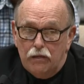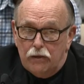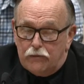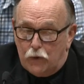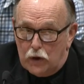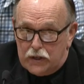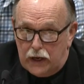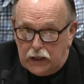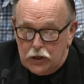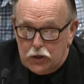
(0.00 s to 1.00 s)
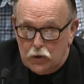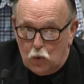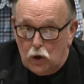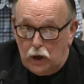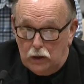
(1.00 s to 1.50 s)
For a technician to
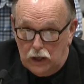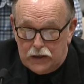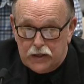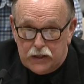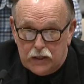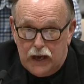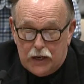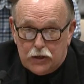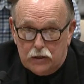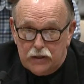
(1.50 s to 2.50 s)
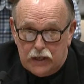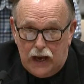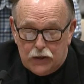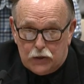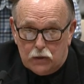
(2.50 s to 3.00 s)
work, unless it's a national
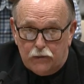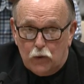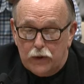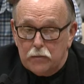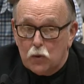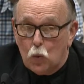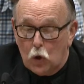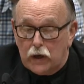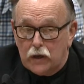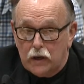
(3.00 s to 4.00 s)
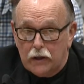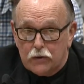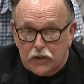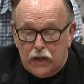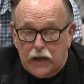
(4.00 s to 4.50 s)
disaster, for them to work in another
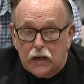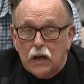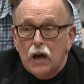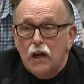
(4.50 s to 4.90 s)
state,